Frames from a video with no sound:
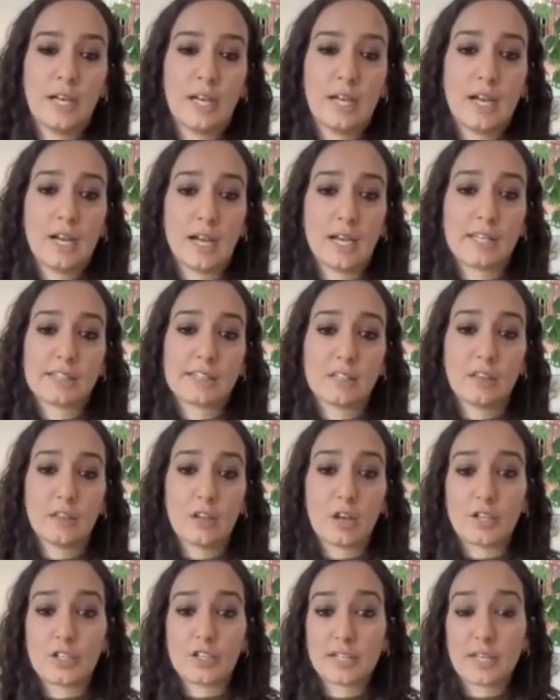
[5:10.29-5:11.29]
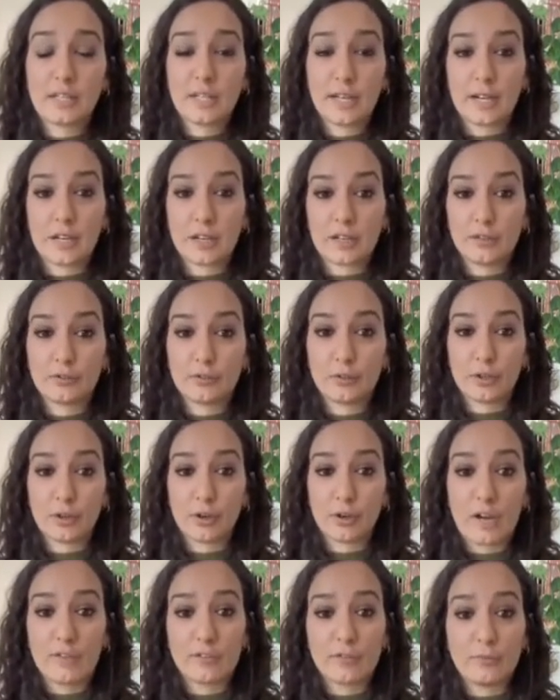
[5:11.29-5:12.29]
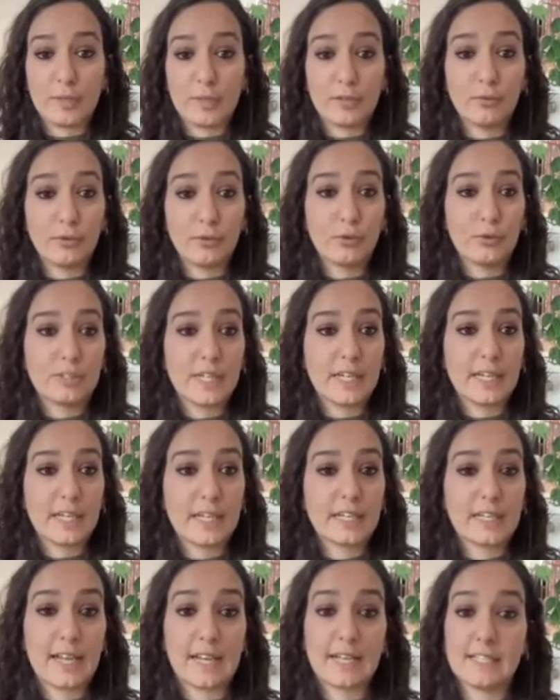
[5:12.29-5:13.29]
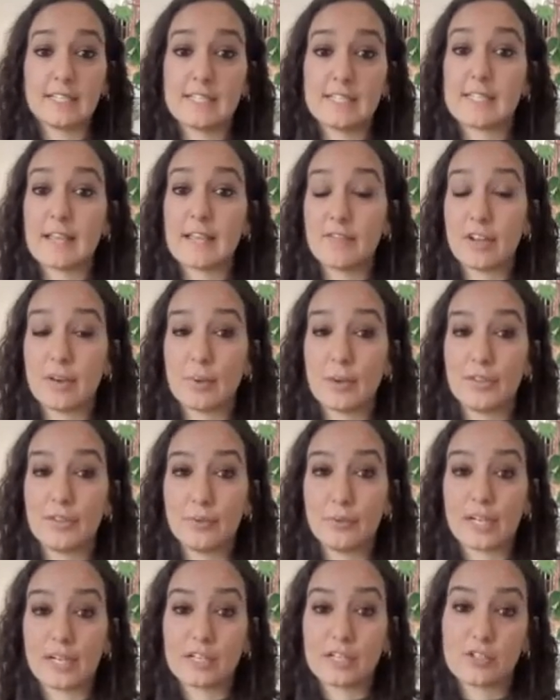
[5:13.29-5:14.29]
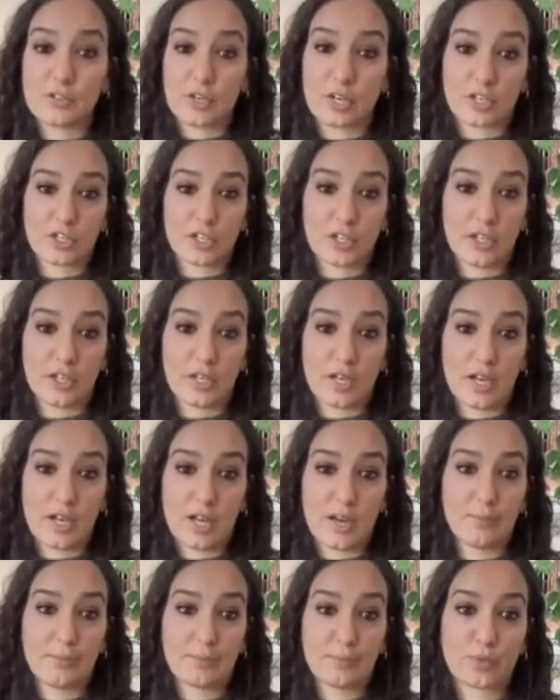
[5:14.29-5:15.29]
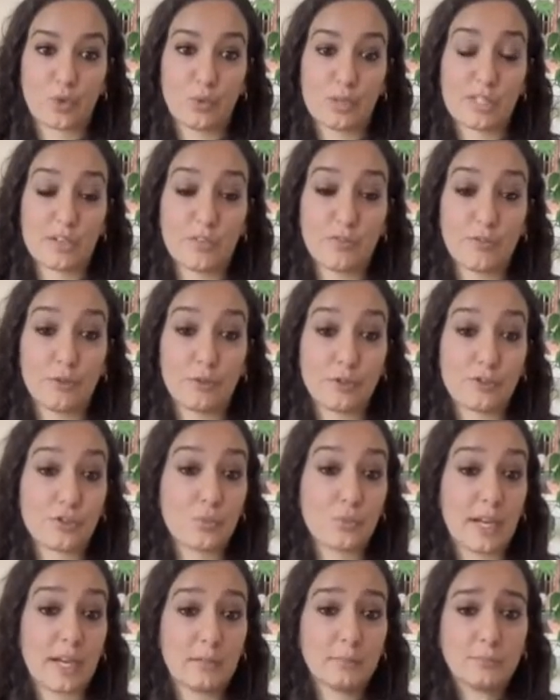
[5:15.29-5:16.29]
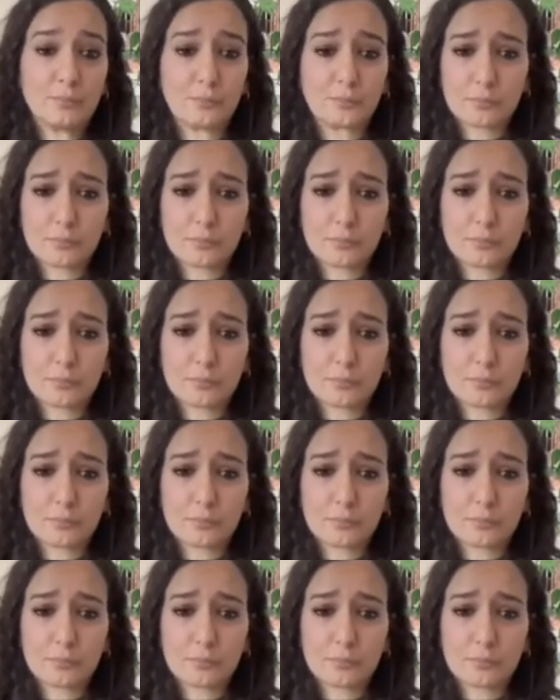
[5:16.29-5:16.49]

Uh, it's a large-scale aerial photograph of Beirut taken in 97 when the reconstruction um, was in full swing.